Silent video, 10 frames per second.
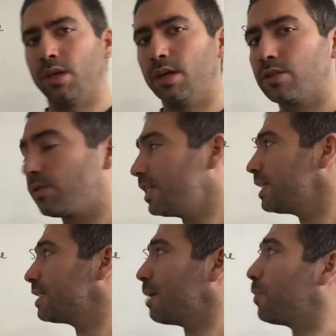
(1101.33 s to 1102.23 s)
So in this
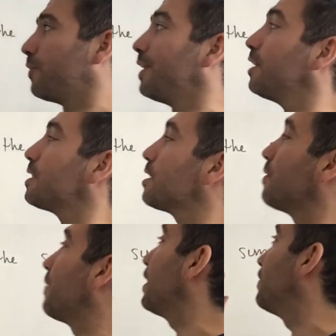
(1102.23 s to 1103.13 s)
example over here, it says to
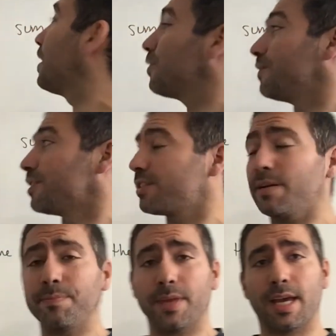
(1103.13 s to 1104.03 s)
find the value of the
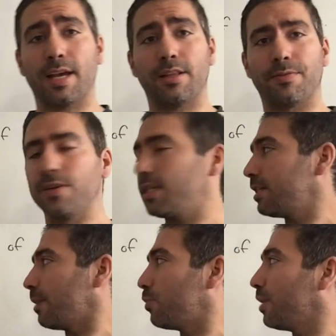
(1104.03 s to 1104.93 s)
sum, and the first
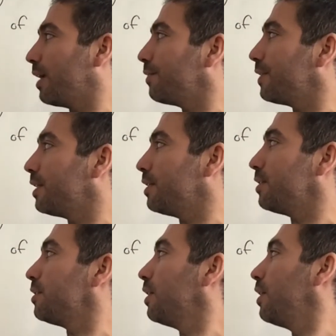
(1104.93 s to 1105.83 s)
example we have
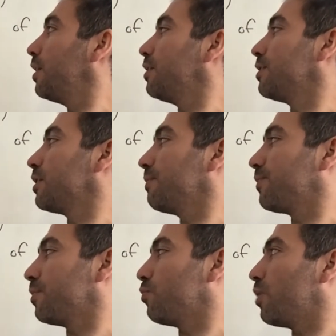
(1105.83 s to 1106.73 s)
is the sum
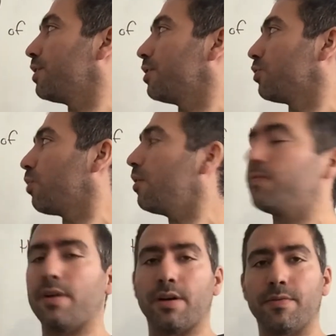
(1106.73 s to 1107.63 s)
from 1 to
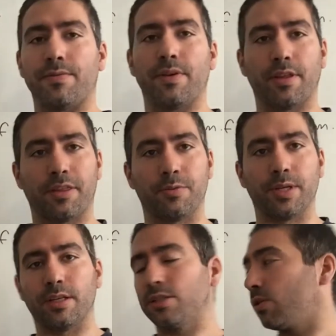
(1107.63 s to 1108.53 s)
12 of
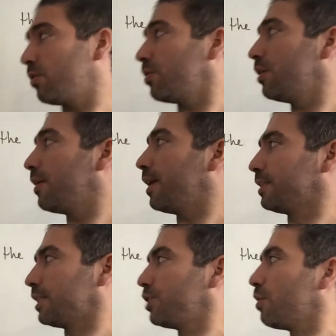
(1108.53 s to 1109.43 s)
3. So
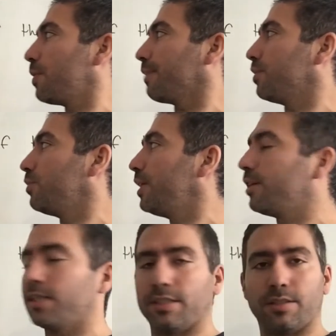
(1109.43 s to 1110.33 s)
essentially what we have to do
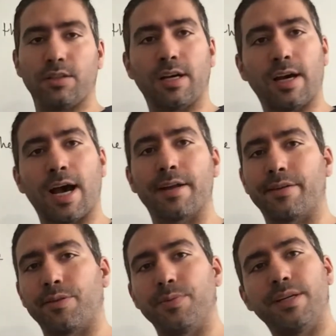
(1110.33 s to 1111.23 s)
here is add
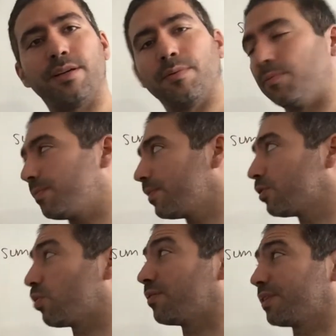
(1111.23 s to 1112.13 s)
3
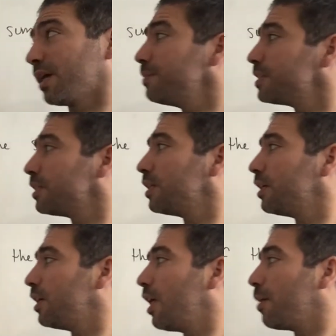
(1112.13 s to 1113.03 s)
12 times.
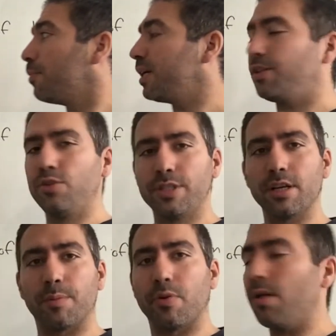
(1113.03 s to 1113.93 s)
But using
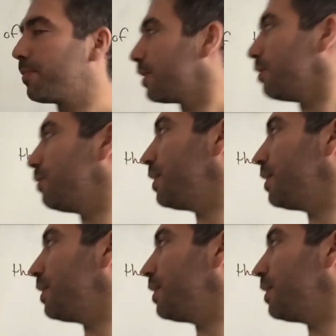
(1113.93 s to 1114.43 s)
our property, we